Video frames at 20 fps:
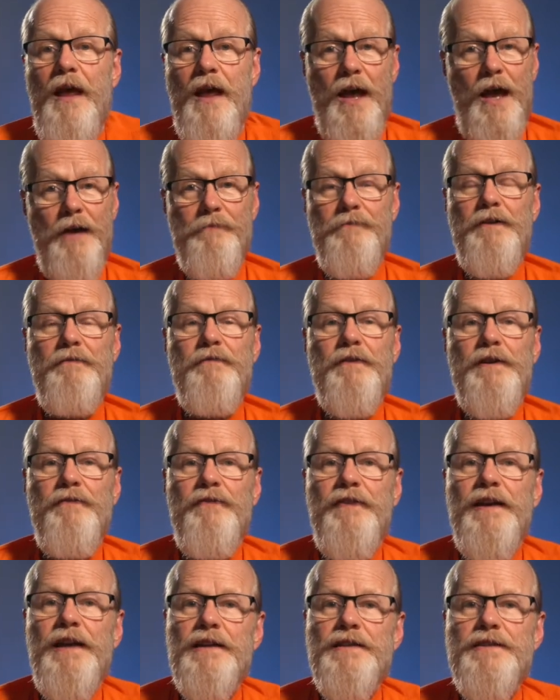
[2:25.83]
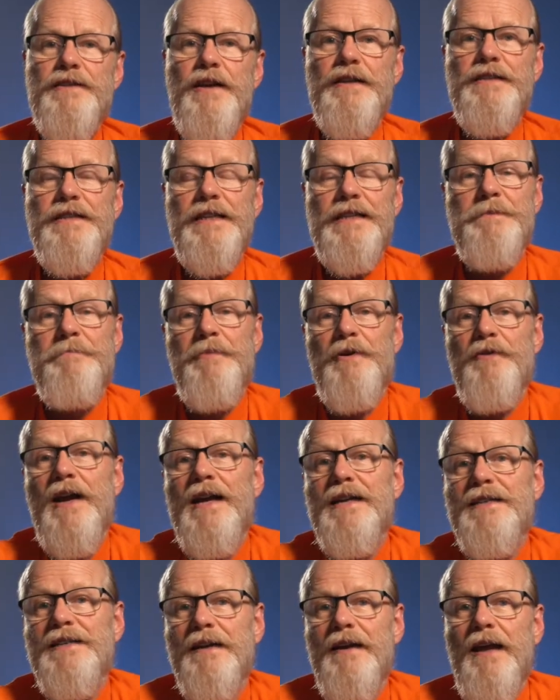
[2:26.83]
And when we feel such
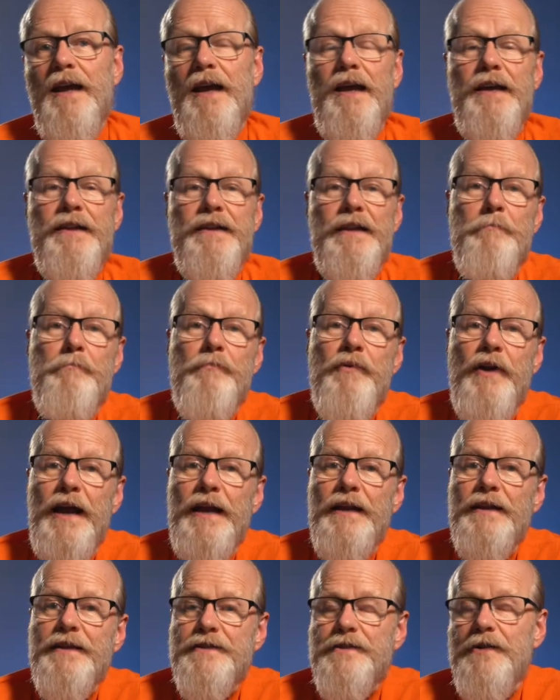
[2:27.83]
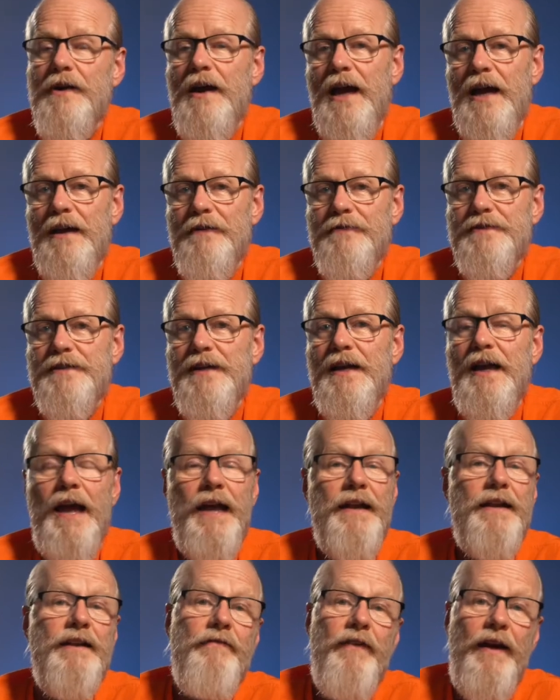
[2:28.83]
inspiration, the brain thrives
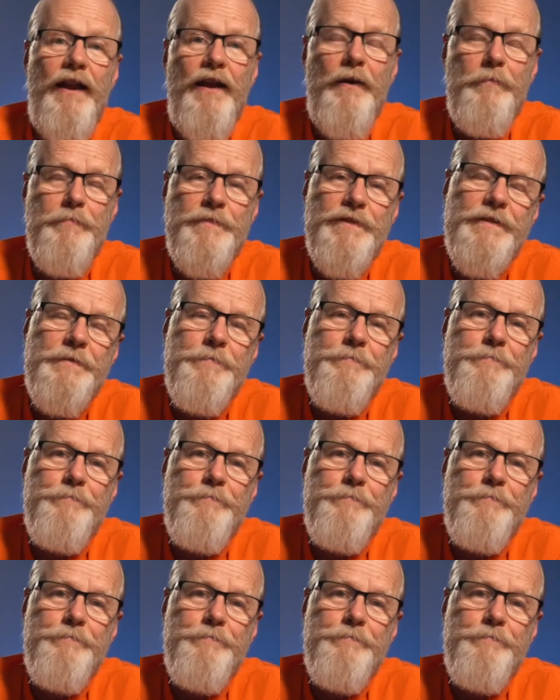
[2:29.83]
and develops.